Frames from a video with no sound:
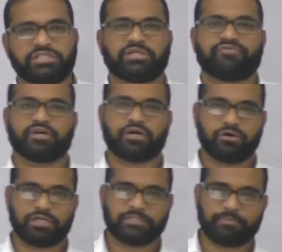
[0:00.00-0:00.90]
nature of the
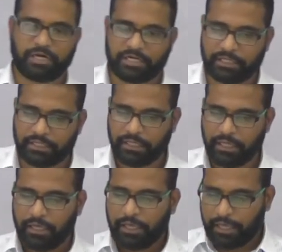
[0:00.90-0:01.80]
congress party
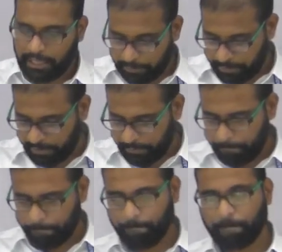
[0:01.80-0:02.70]
helped
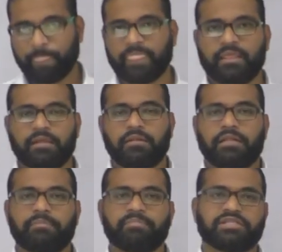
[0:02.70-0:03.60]

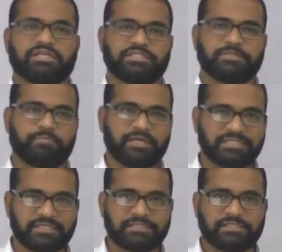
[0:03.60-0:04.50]
ambedkar's
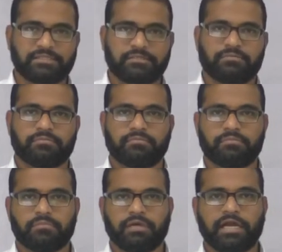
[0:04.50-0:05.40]
presence
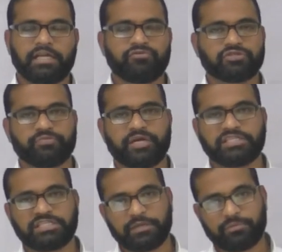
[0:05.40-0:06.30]
and he was made
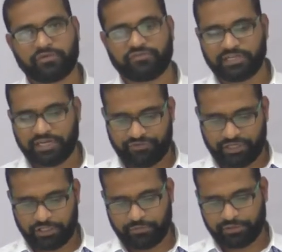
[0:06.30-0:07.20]
chairman of the
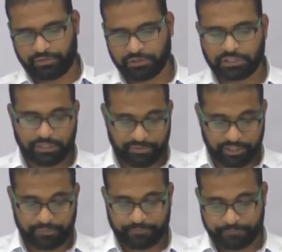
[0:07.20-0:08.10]
drafting com-
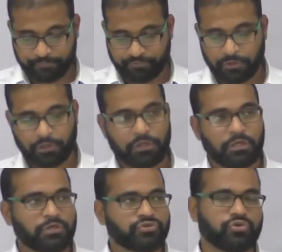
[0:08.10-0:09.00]
committee
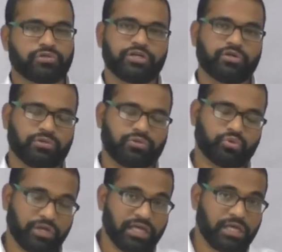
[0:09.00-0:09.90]
so
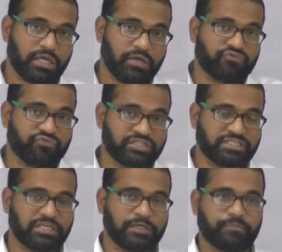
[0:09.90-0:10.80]
today if we
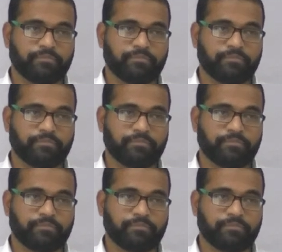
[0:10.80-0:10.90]
see